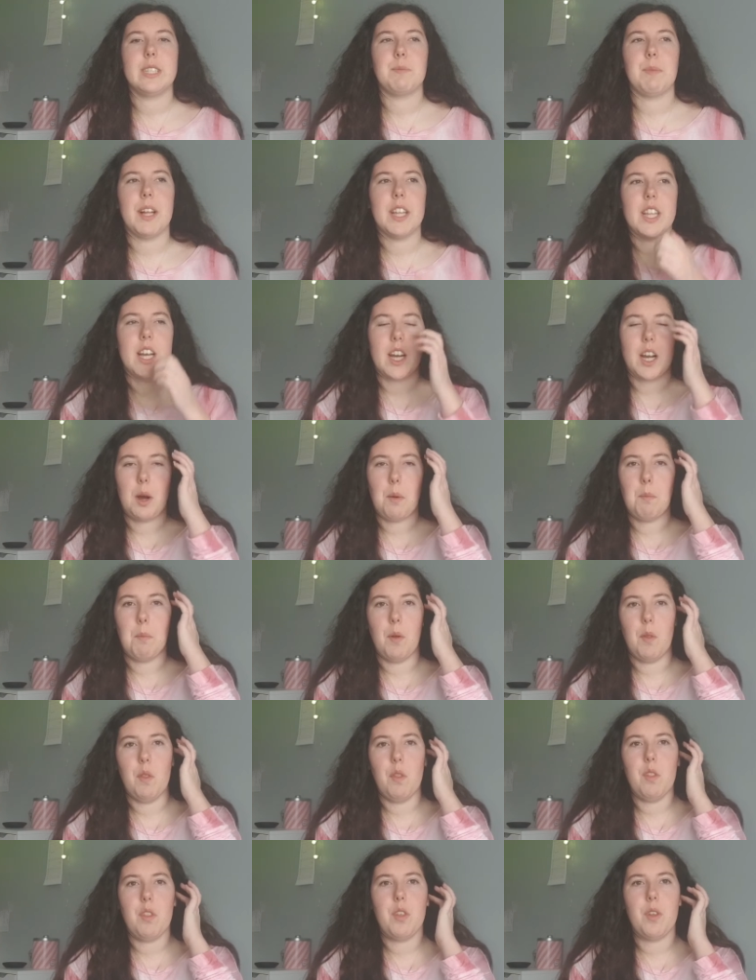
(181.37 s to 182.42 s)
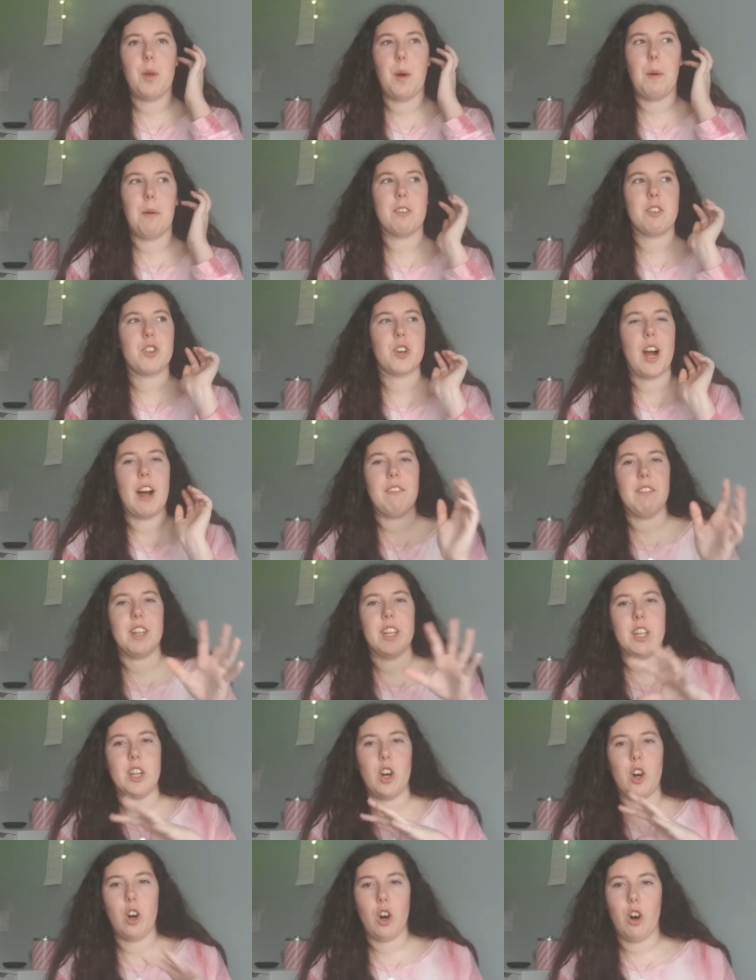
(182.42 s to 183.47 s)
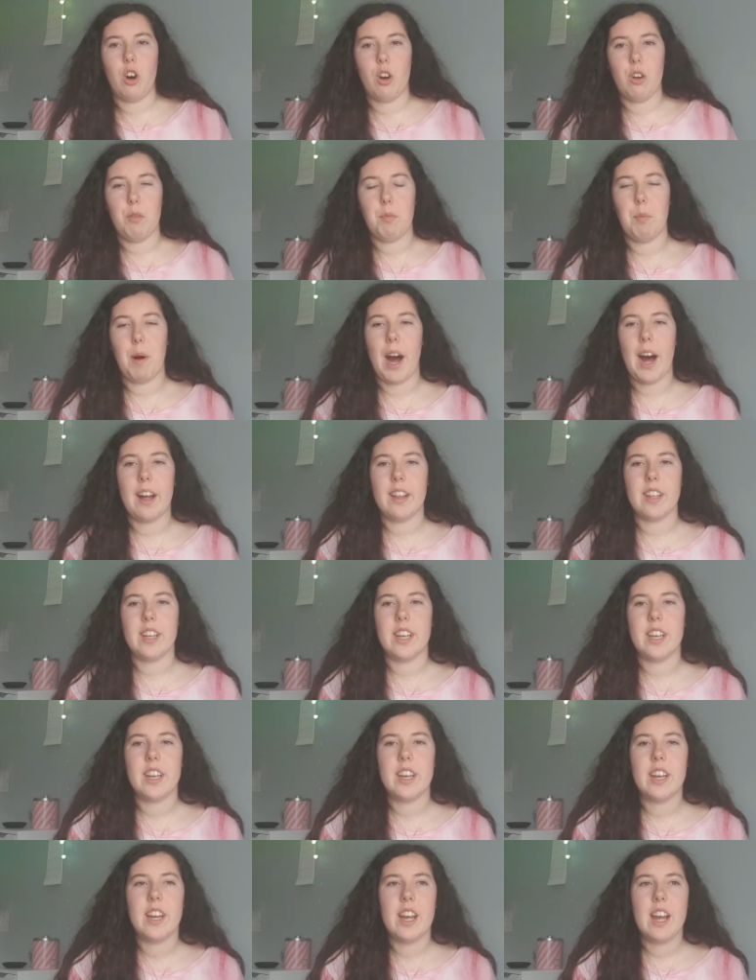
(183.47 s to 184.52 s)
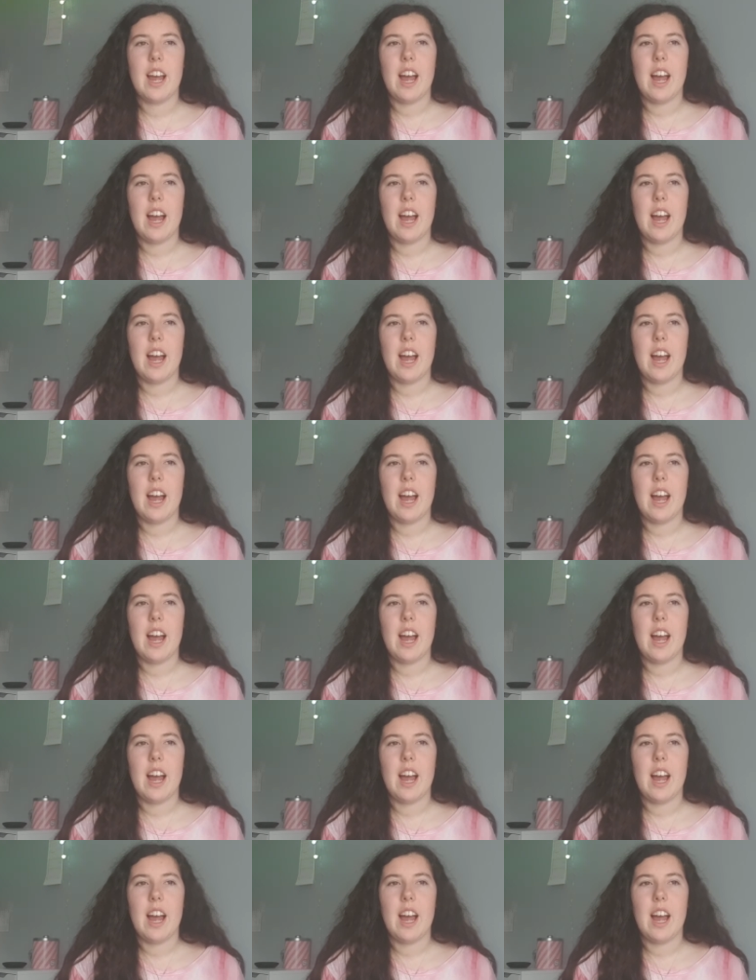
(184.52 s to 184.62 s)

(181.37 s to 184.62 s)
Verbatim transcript: to spend like a month traveling all of Bali,